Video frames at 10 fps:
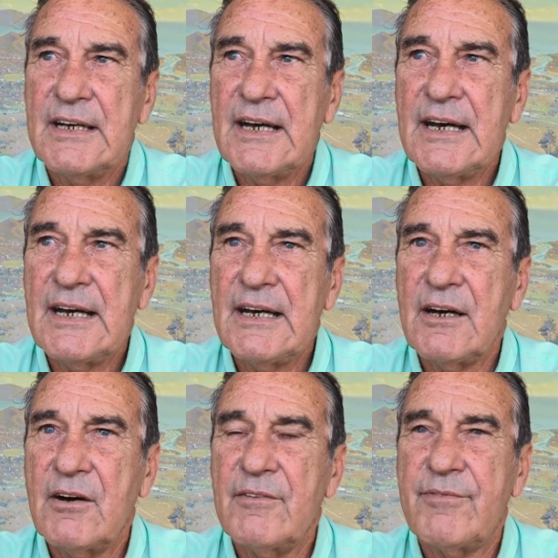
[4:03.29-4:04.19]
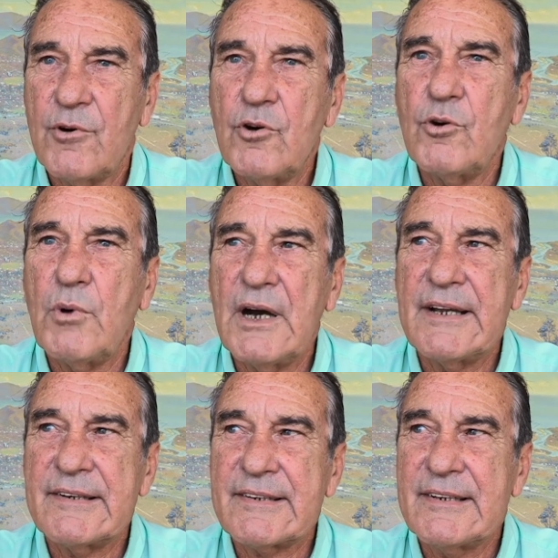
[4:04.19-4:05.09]
Uh, I've
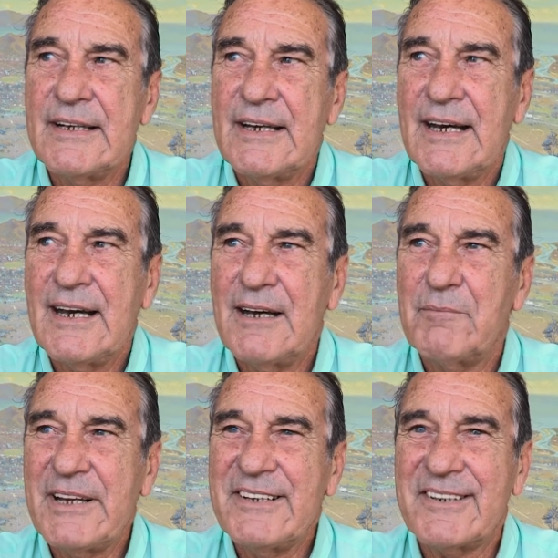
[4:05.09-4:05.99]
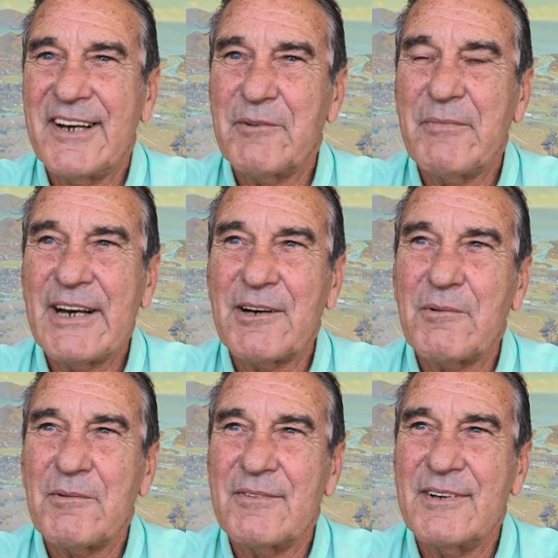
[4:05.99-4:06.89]
always uh, been
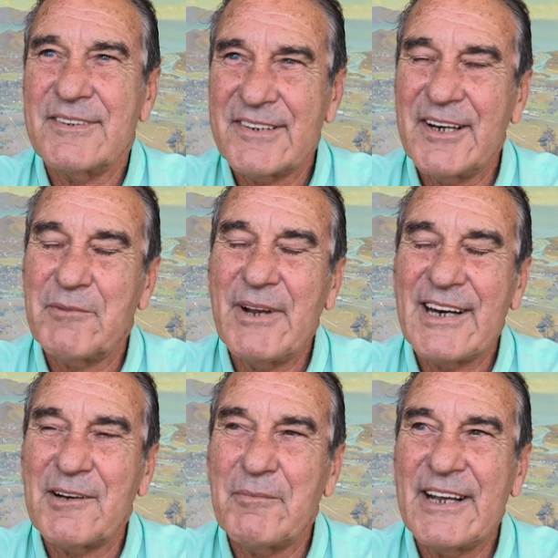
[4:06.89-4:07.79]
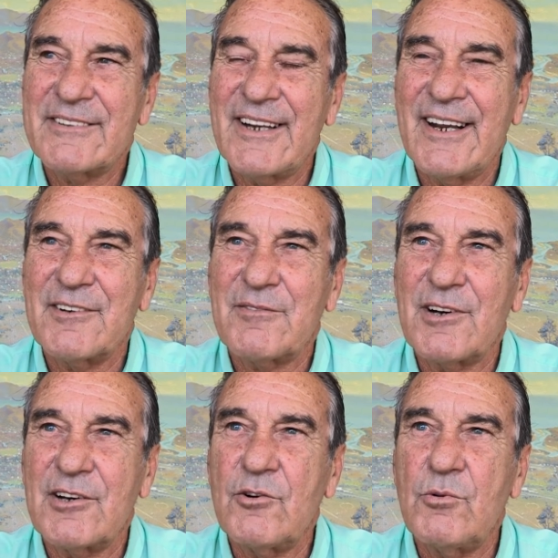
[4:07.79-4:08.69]
sentimental, sentimental about Townsville
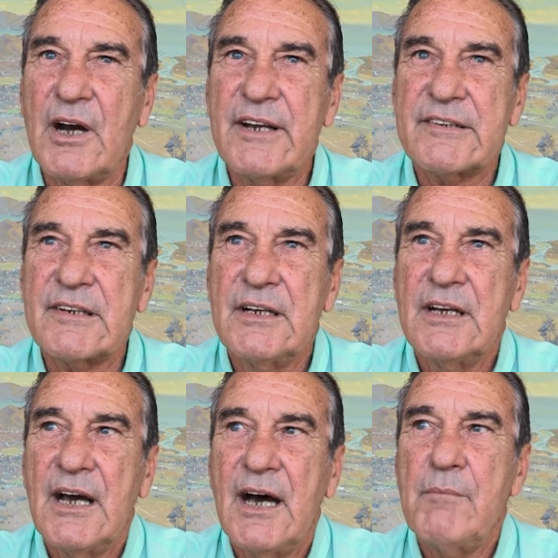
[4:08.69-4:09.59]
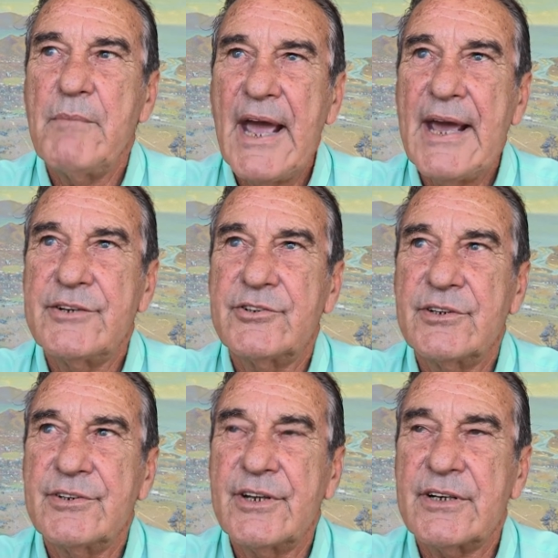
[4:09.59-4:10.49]
and always
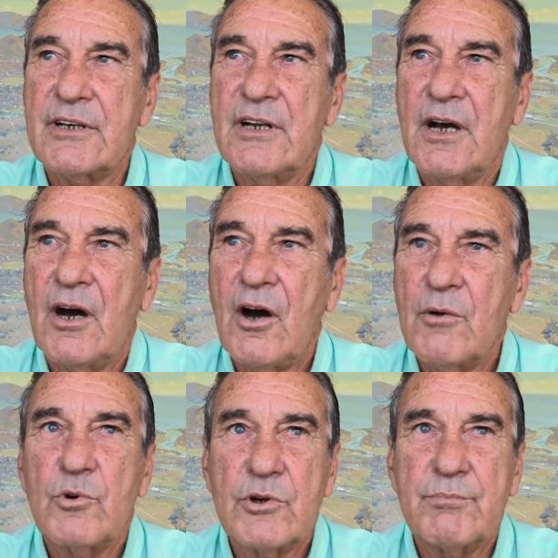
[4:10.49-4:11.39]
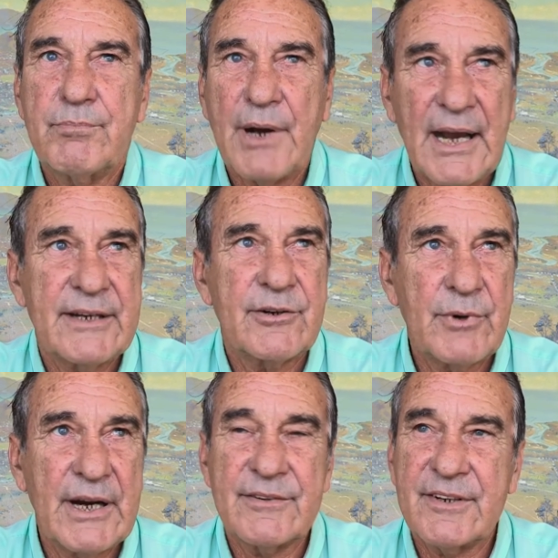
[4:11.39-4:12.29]
imagined that I would paint
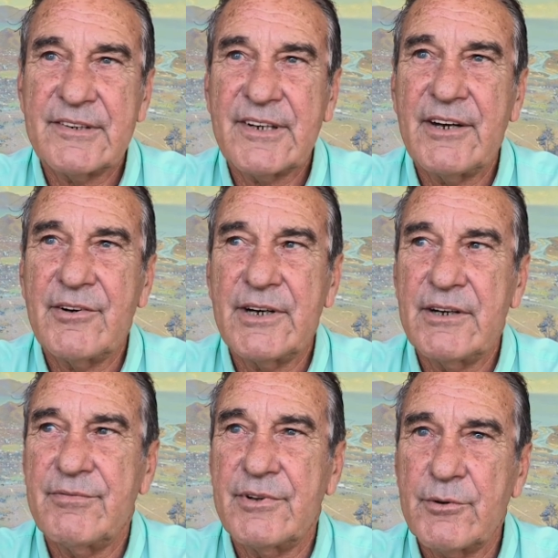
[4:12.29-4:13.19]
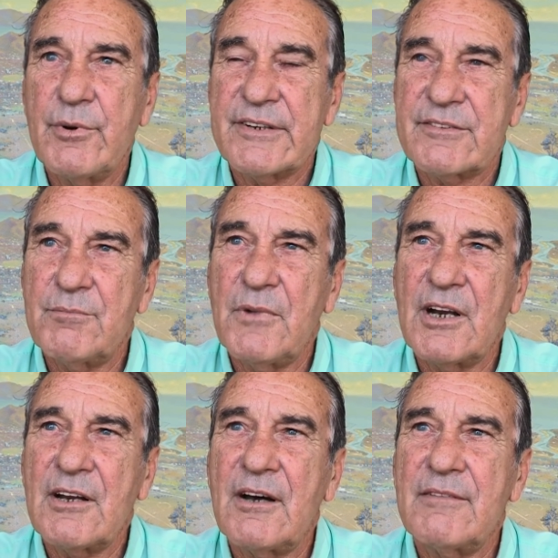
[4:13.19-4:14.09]
around this area for the rest of my
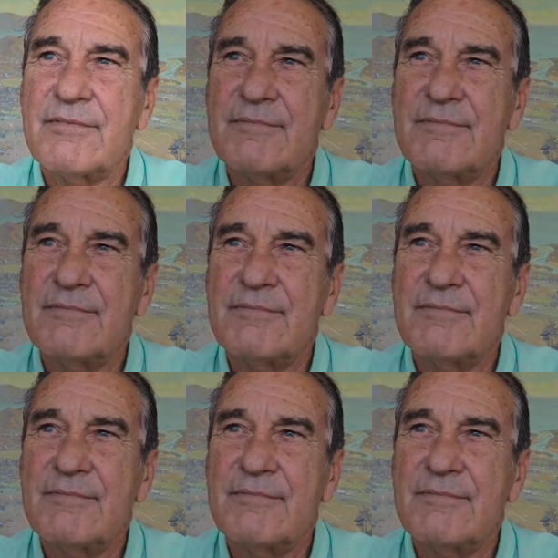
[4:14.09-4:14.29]
life.